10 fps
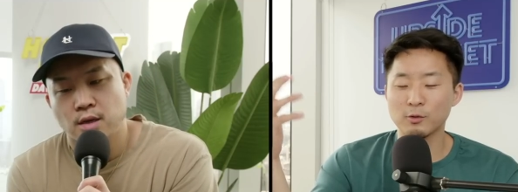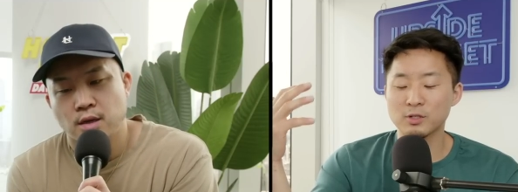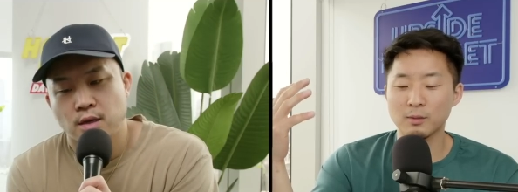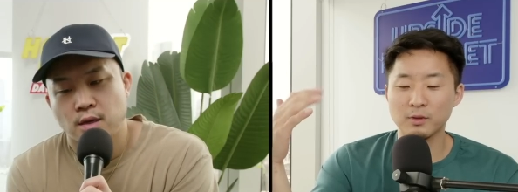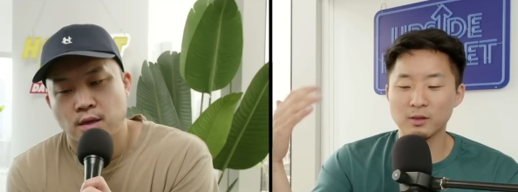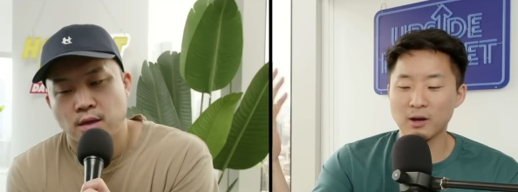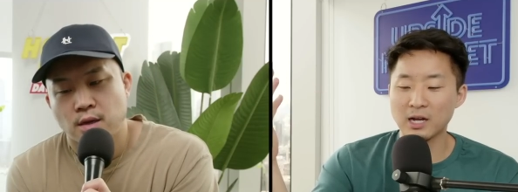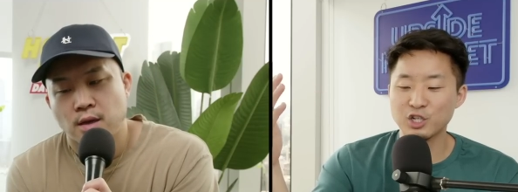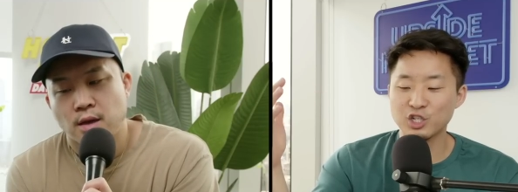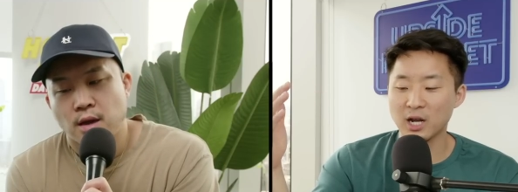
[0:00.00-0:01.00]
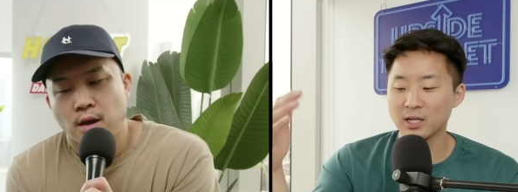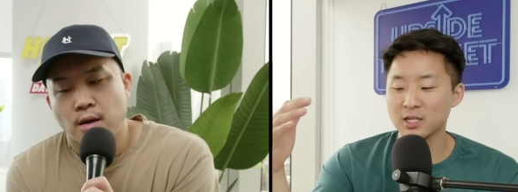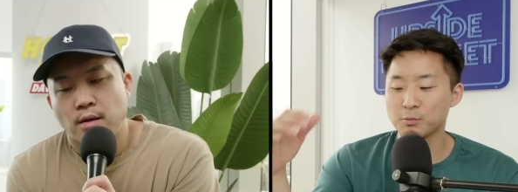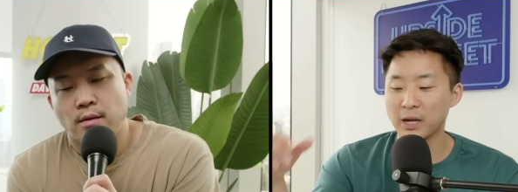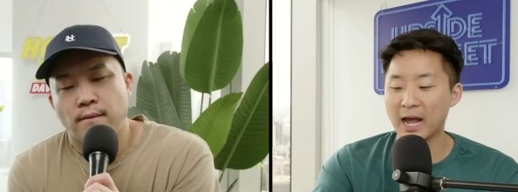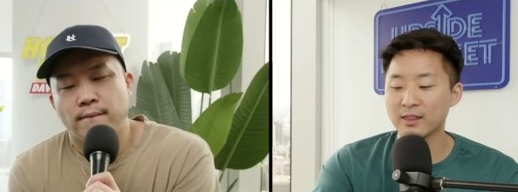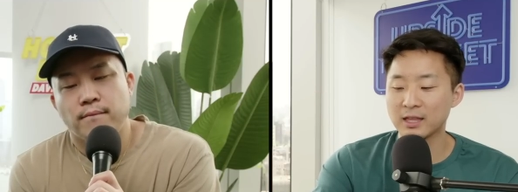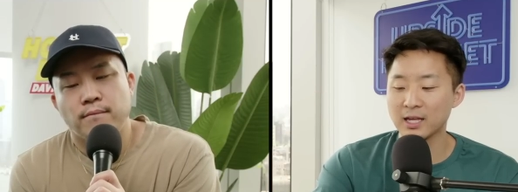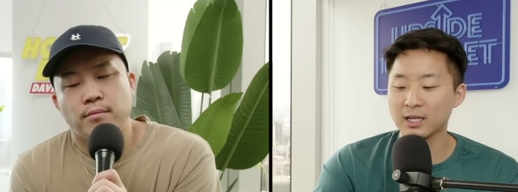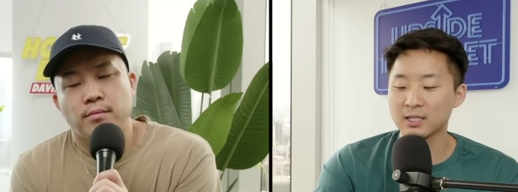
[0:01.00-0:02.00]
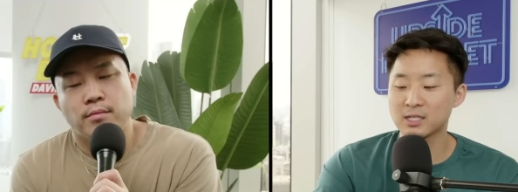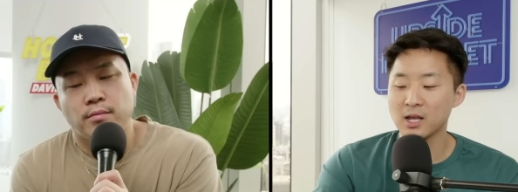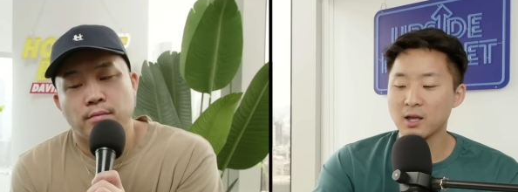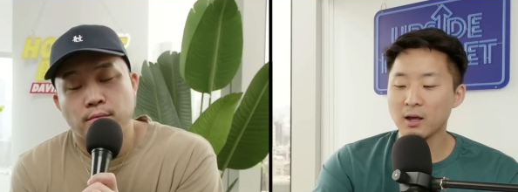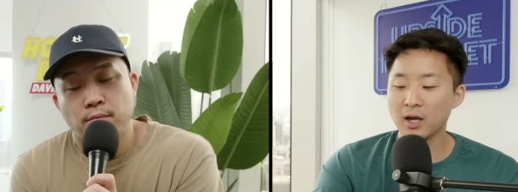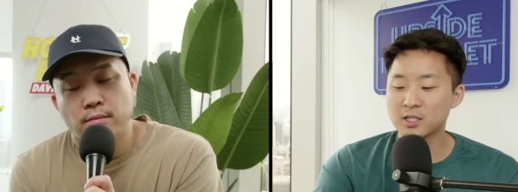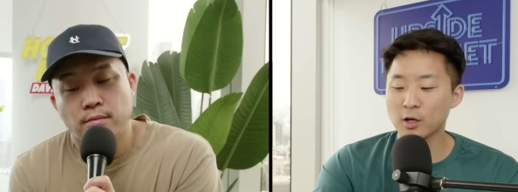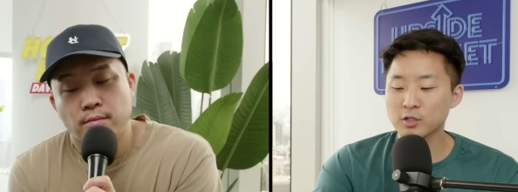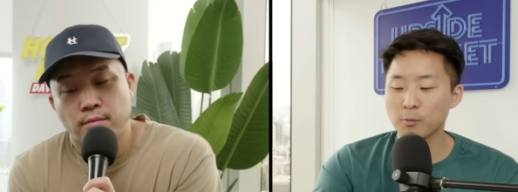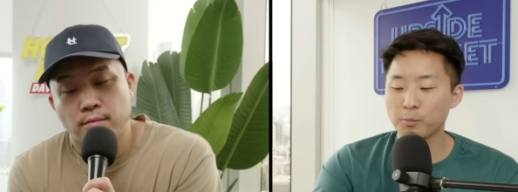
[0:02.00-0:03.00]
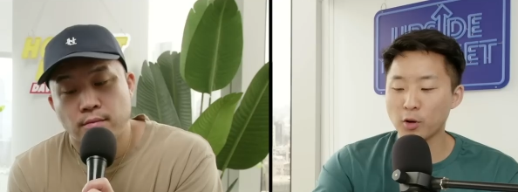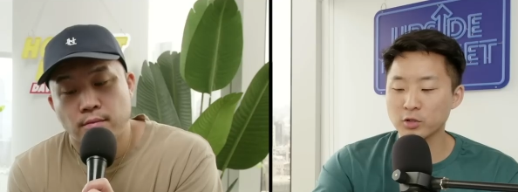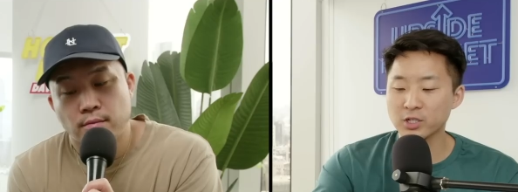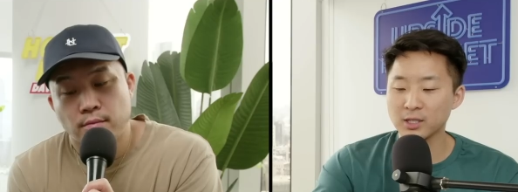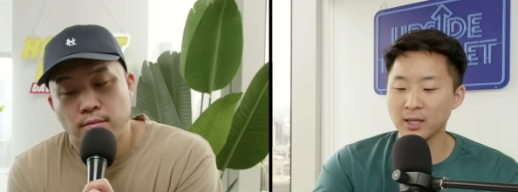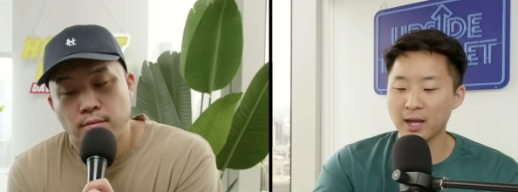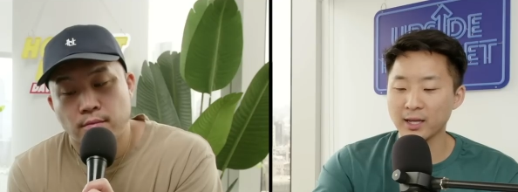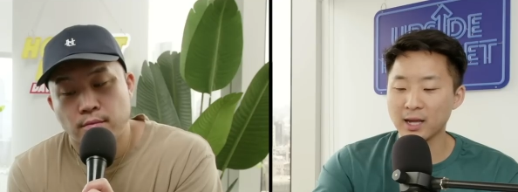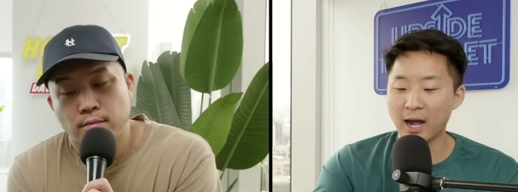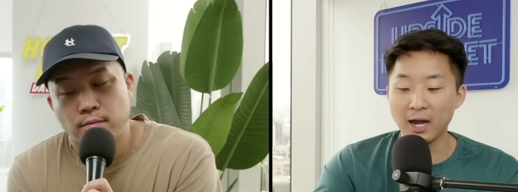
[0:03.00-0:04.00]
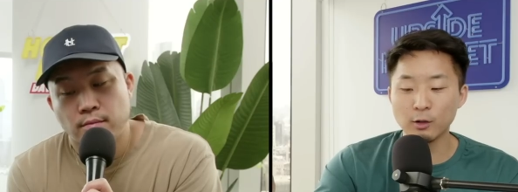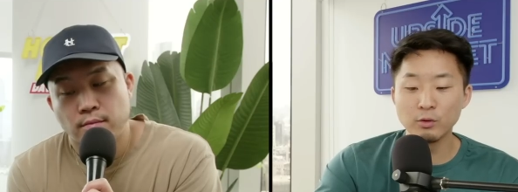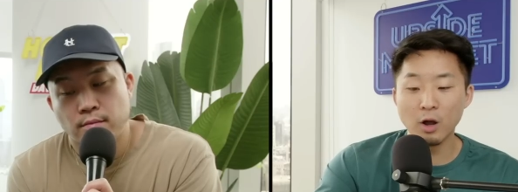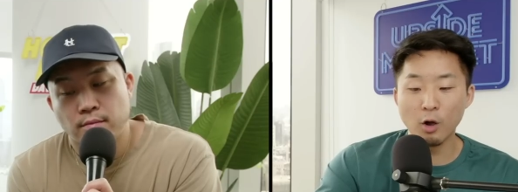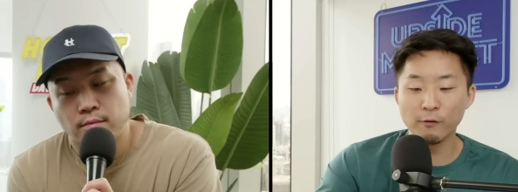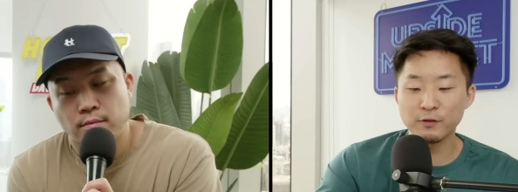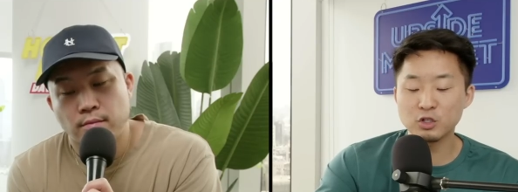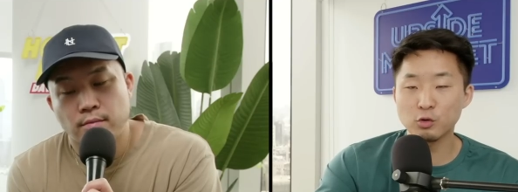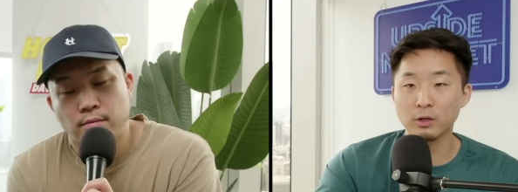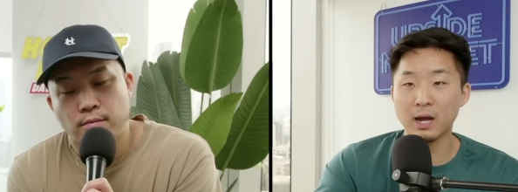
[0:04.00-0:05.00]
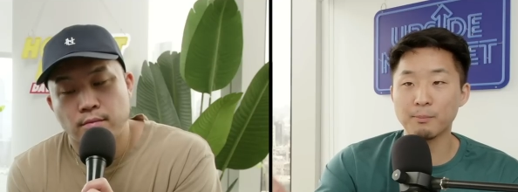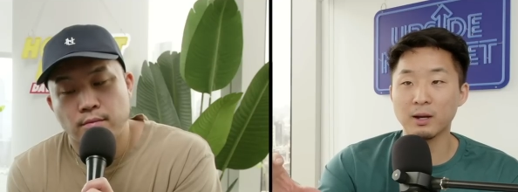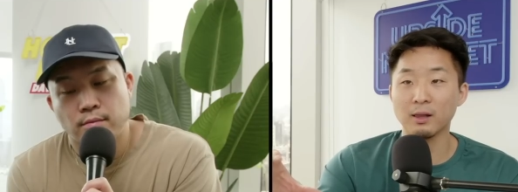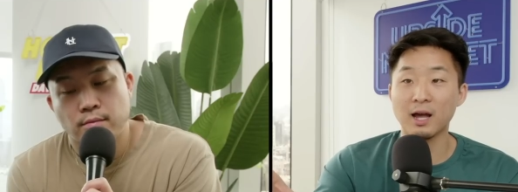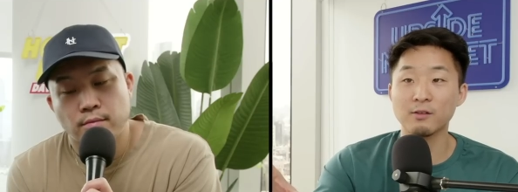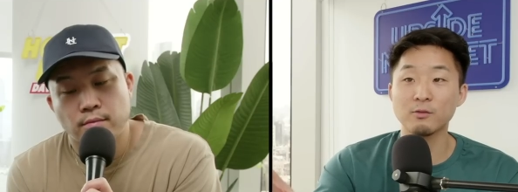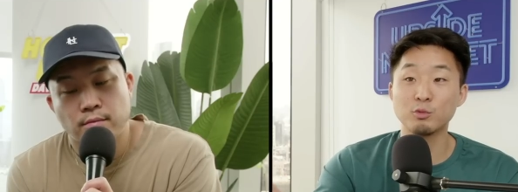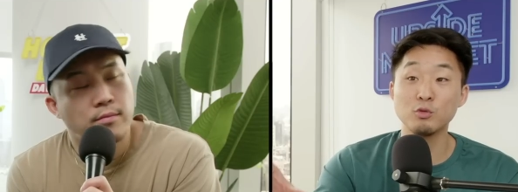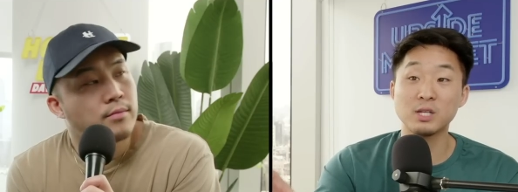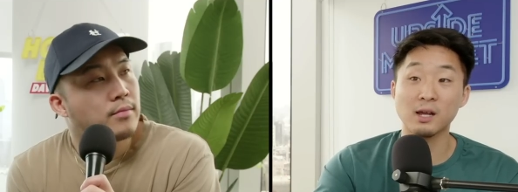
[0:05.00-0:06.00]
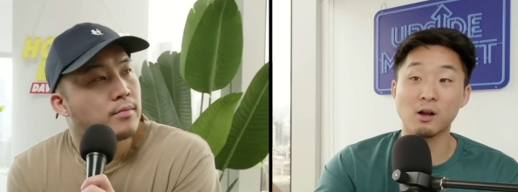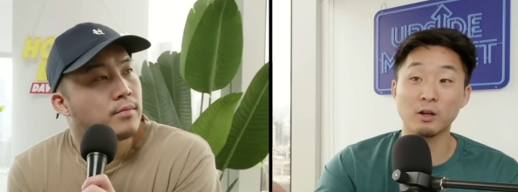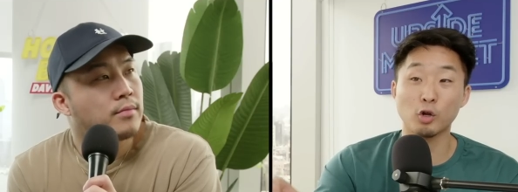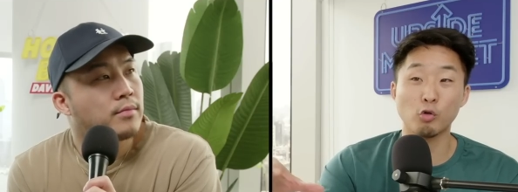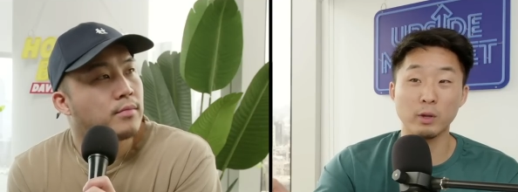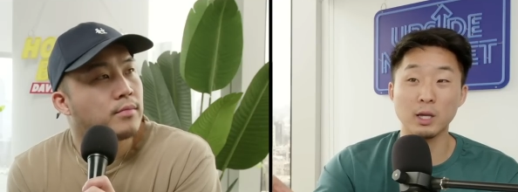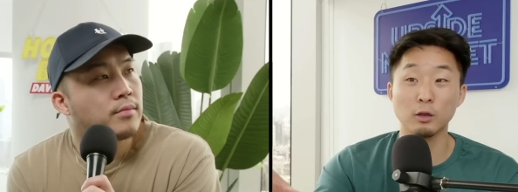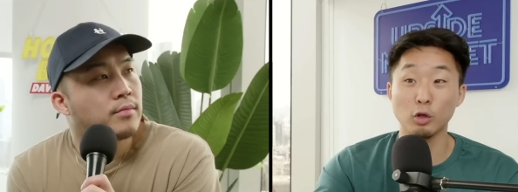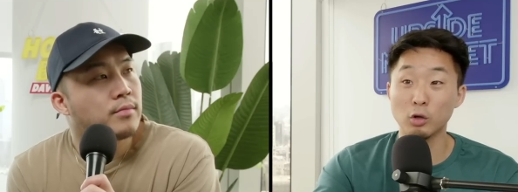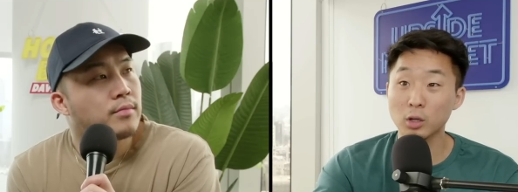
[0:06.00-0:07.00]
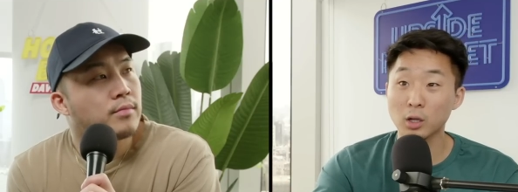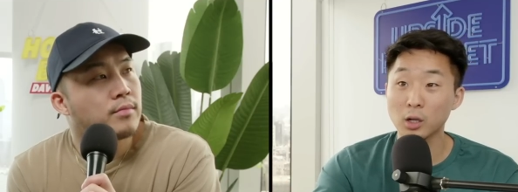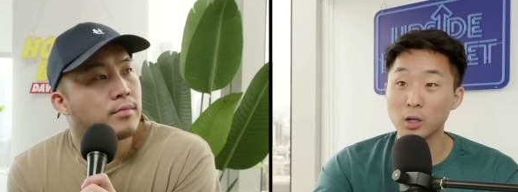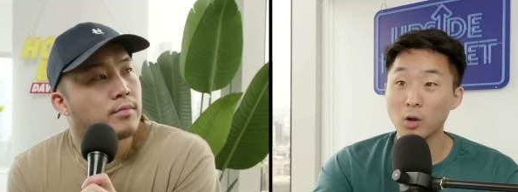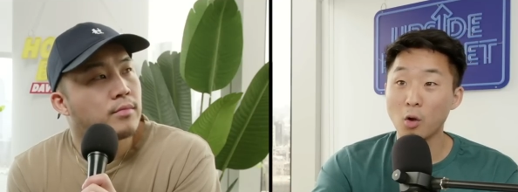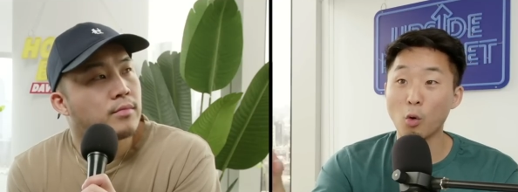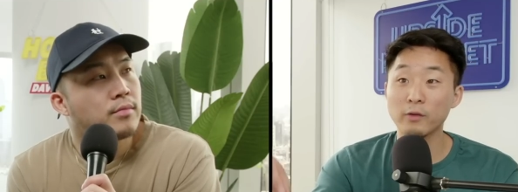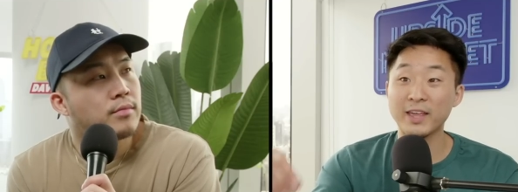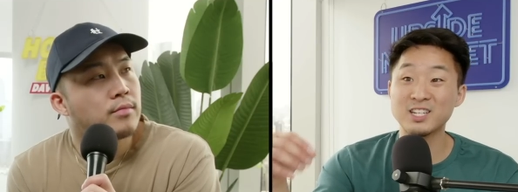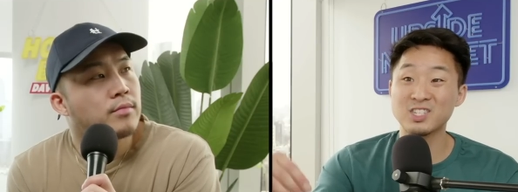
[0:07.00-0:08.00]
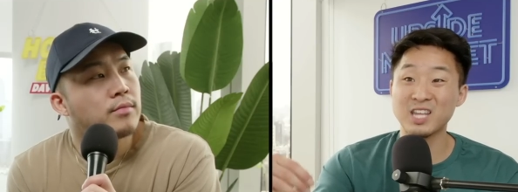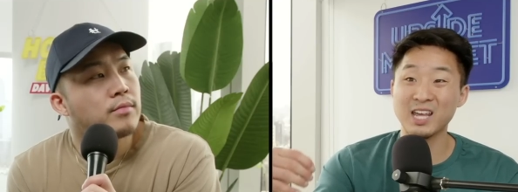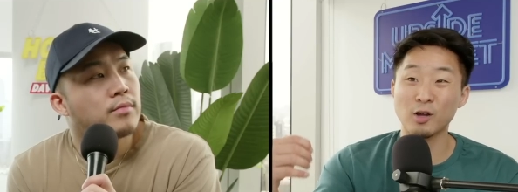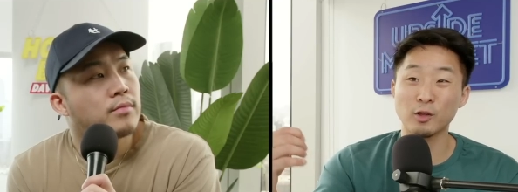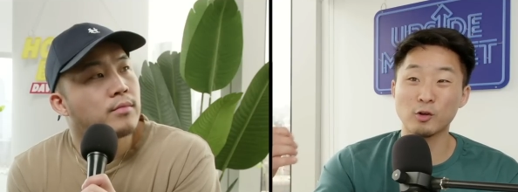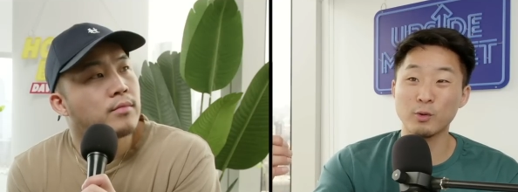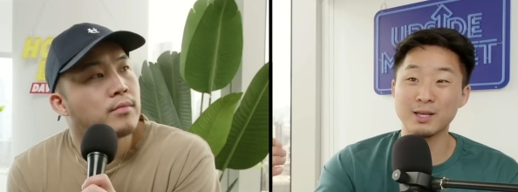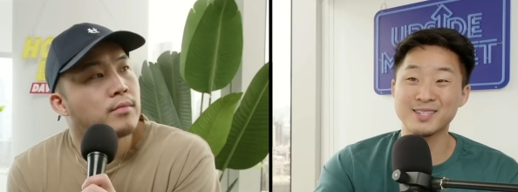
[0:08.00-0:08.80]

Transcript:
Speaker 1: or something, they're actually Chinese. But I think it's it's also partially like I don't know if it's true or not, but a lot of them do take on a Korean look or they just take on the Korean